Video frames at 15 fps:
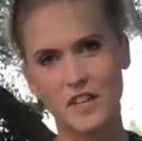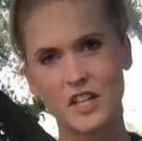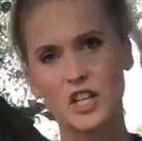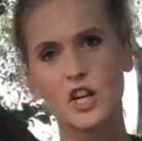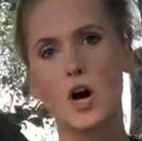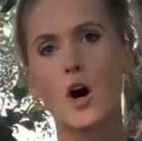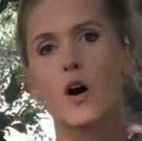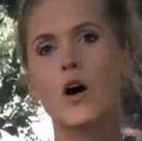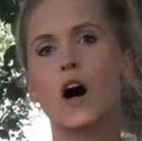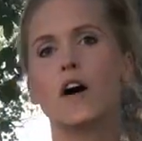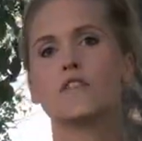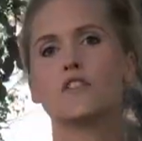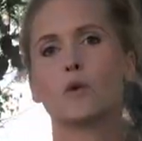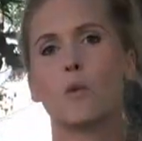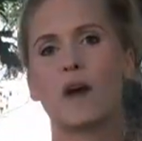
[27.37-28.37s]
video
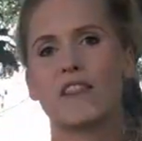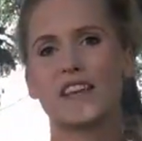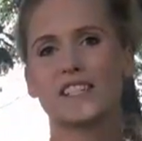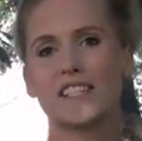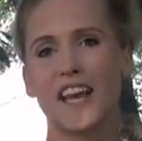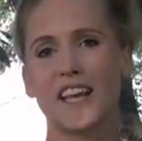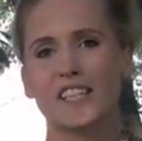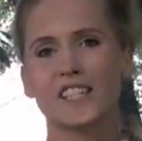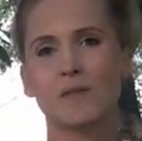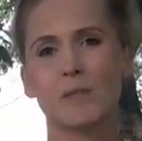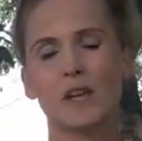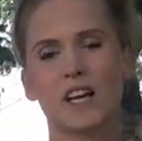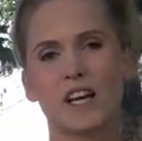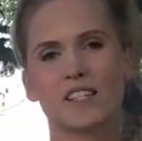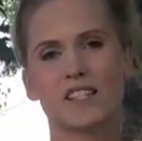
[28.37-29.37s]
of the way they taste,
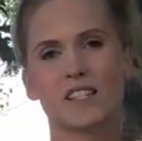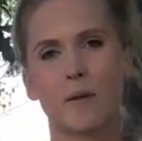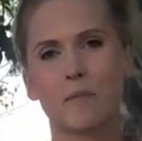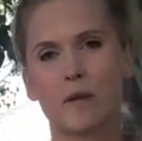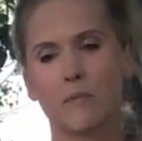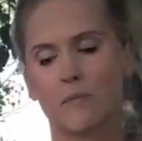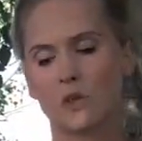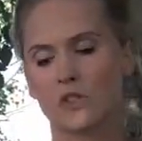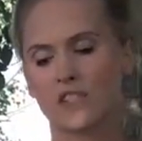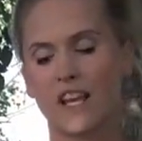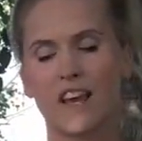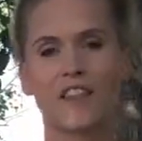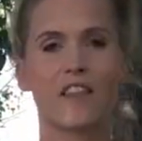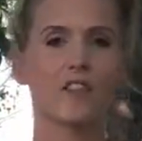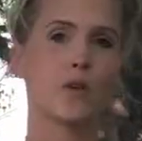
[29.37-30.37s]
because some people
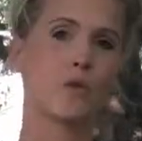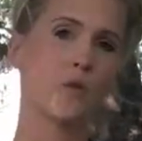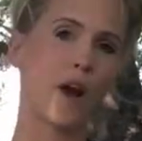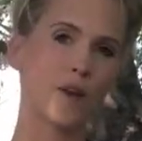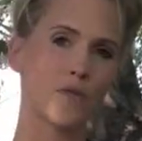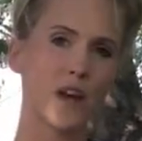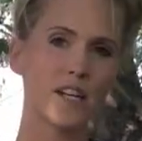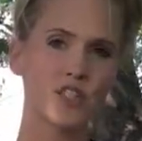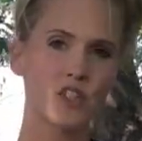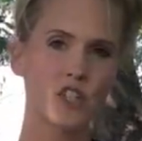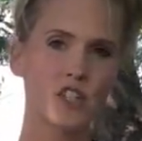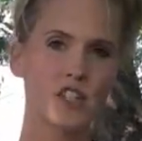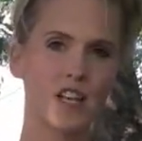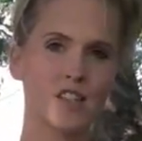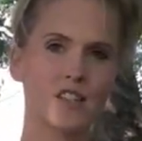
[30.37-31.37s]
say that the Red
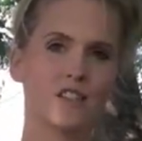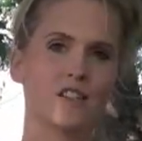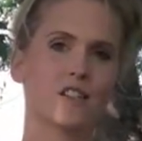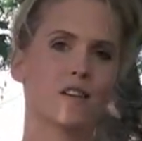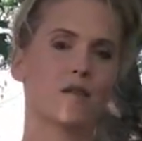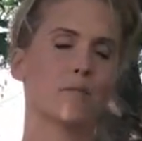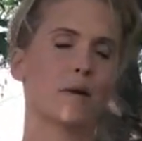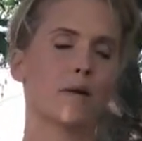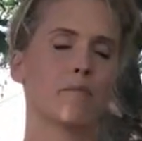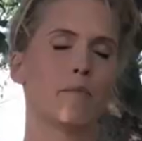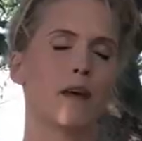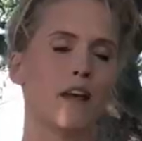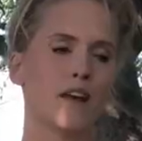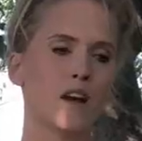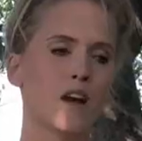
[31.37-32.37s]
Ranger tastes a little bit
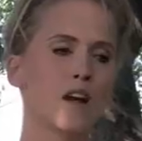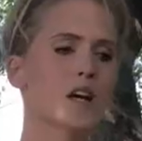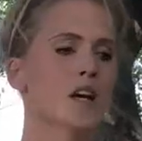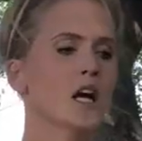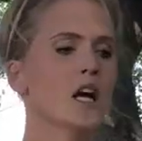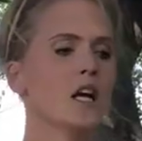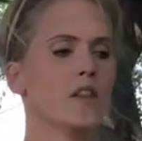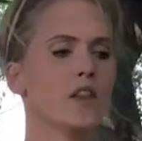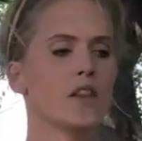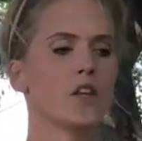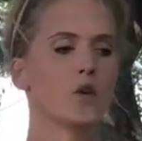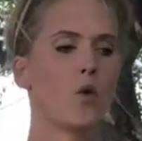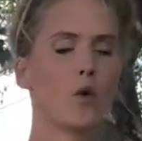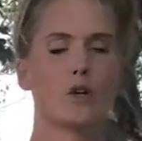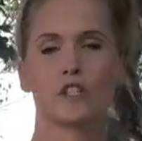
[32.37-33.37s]
better than
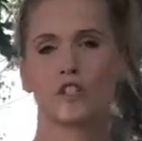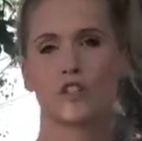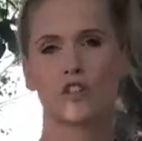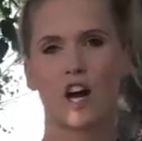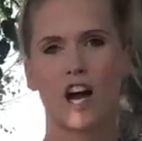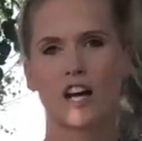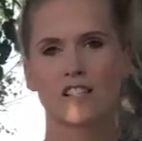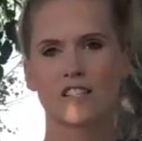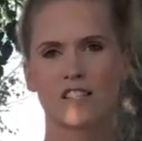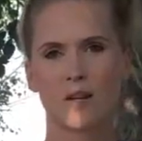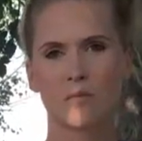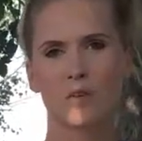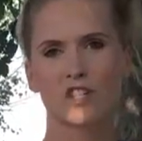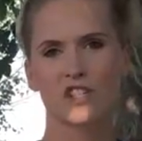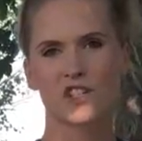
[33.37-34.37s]
the Cornish Cross,
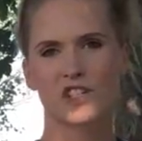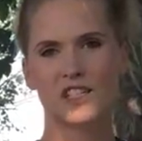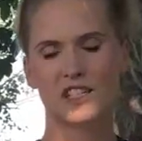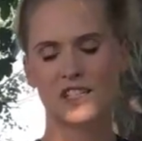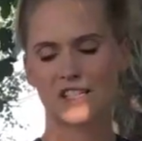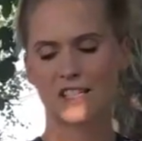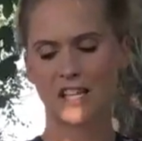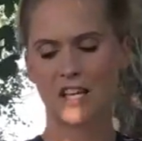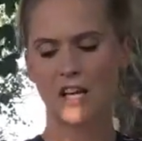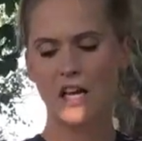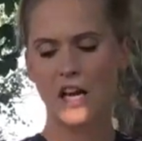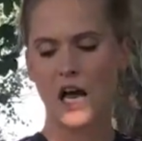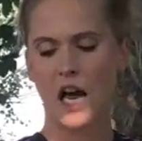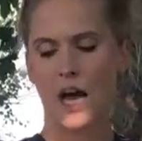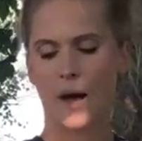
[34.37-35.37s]
and we're just going to see
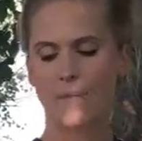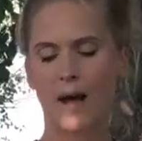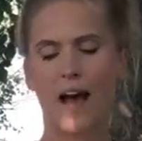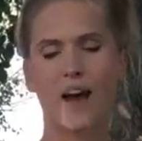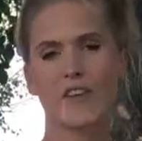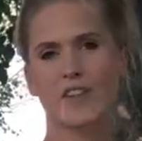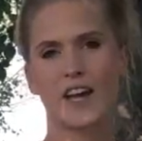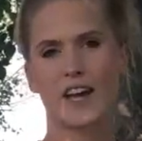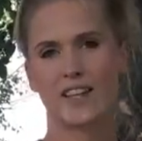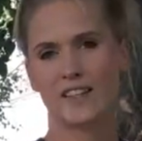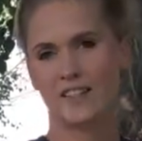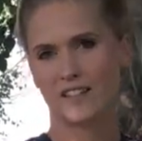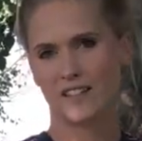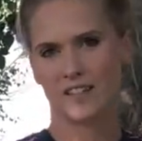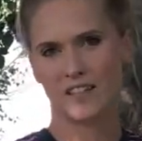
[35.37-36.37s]
um, how that,
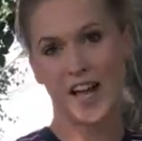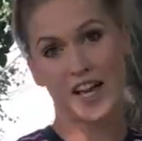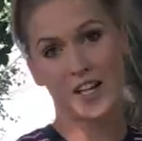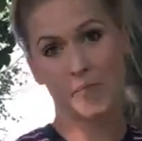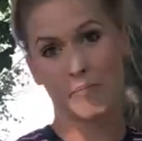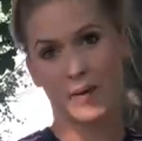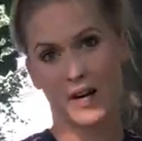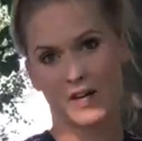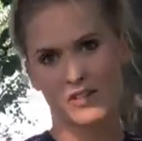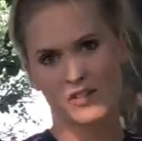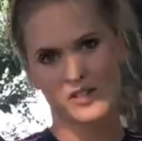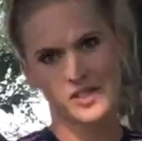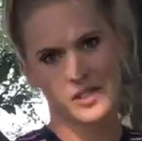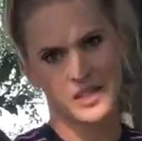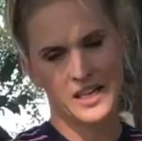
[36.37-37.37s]
that
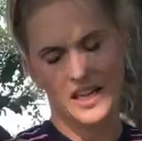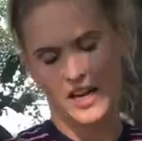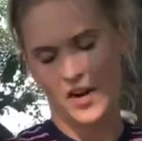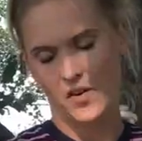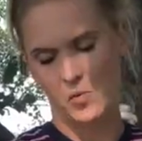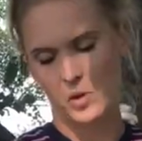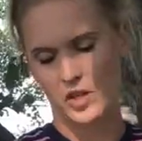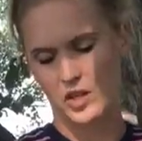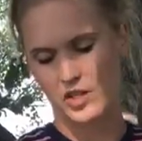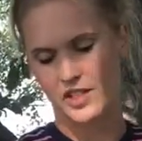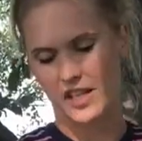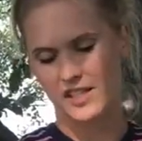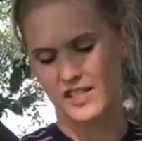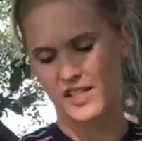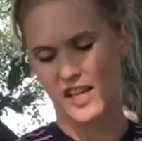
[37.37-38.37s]
compares with our
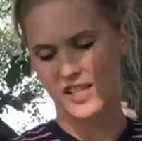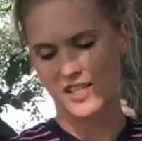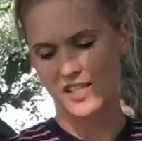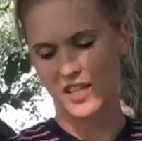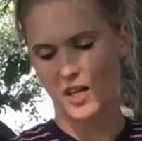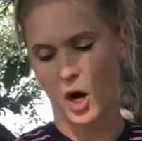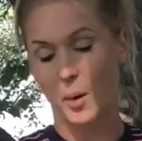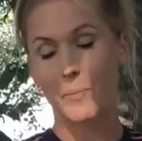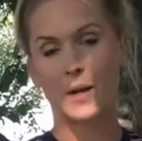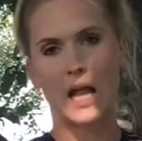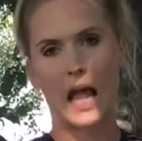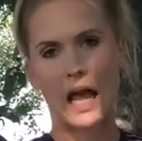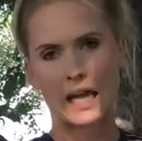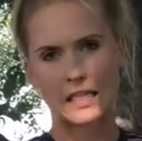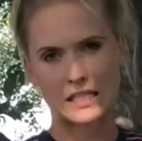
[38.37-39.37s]
taste testing, our
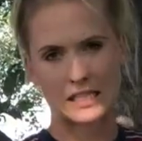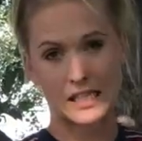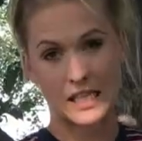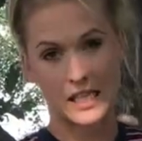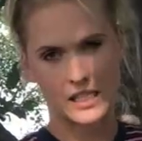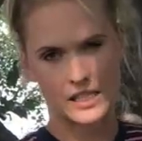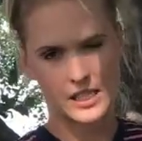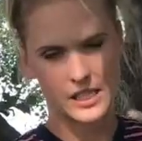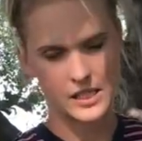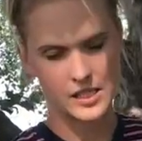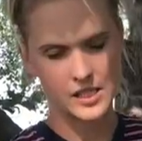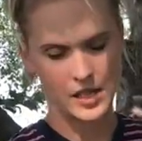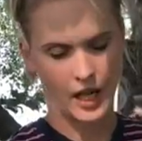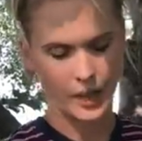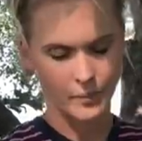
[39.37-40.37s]
blind taste
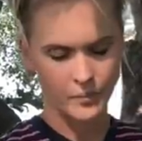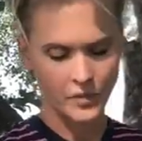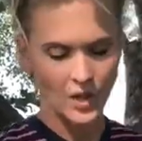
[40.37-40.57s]
testing.